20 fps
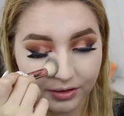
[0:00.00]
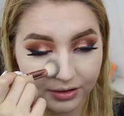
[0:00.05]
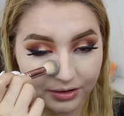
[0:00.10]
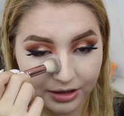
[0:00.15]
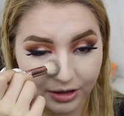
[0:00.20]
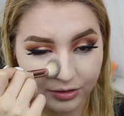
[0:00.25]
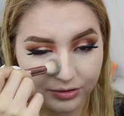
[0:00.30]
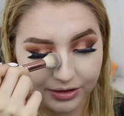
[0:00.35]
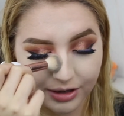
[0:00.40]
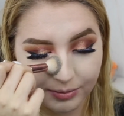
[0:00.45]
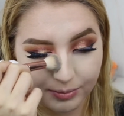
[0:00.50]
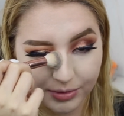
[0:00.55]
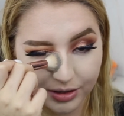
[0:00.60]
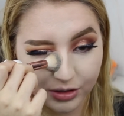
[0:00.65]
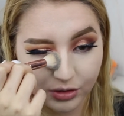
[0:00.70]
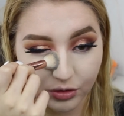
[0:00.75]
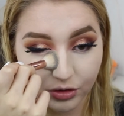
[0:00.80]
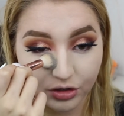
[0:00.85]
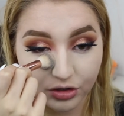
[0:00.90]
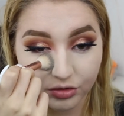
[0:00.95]
that was like my
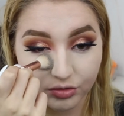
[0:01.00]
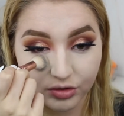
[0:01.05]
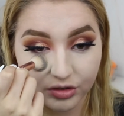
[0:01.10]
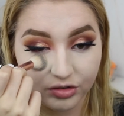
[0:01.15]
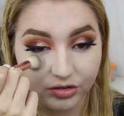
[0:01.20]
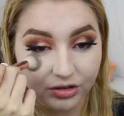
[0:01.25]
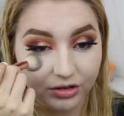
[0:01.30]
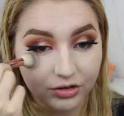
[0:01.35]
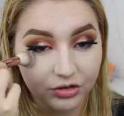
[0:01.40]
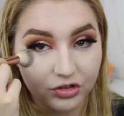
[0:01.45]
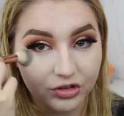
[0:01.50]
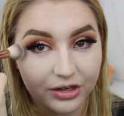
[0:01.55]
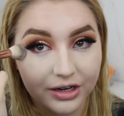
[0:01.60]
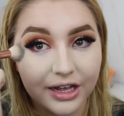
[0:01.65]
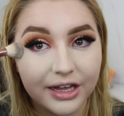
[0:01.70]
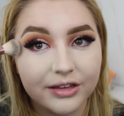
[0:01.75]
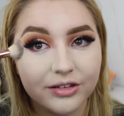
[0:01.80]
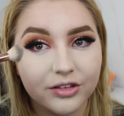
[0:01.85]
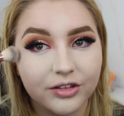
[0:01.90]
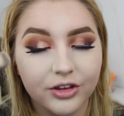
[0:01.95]
New Year's resolution
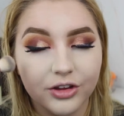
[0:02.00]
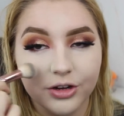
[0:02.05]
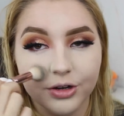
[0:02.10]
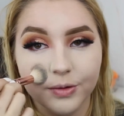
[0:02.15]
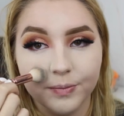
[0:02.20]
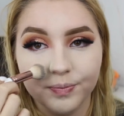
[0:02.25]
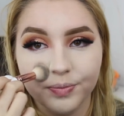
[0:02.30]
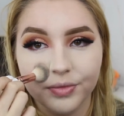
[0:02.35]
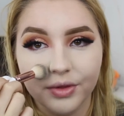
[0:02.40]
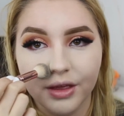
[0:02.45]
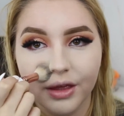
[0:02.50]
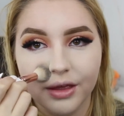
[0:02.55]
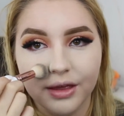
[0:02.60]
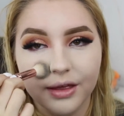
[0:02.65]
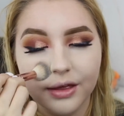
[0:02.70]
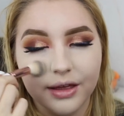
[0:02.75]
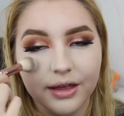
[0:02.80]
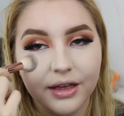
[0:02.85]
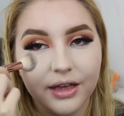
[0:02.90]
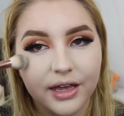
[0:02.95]
last year
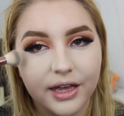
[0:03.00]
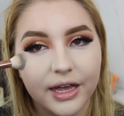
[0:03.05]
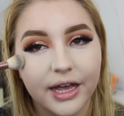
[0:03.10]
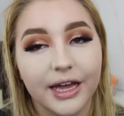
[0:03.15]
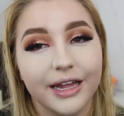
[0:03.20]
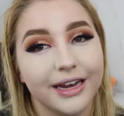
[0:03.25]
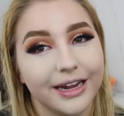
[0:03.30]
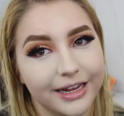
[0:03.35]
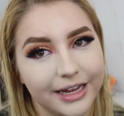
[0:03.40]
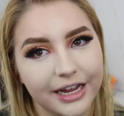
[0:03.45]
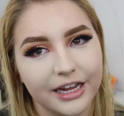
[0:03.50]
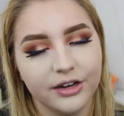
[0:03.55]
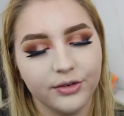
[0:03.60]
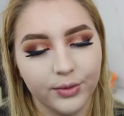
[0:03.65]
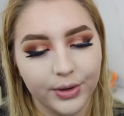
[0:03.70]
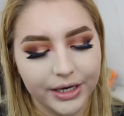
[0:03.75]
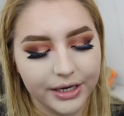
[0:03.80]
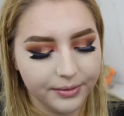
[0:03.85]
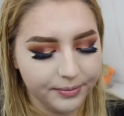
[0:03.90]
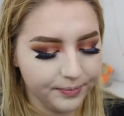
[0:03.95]
and I gained
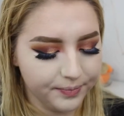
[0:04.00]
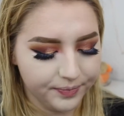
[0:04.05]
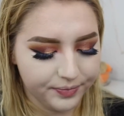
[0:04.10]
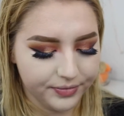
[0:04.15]
weight.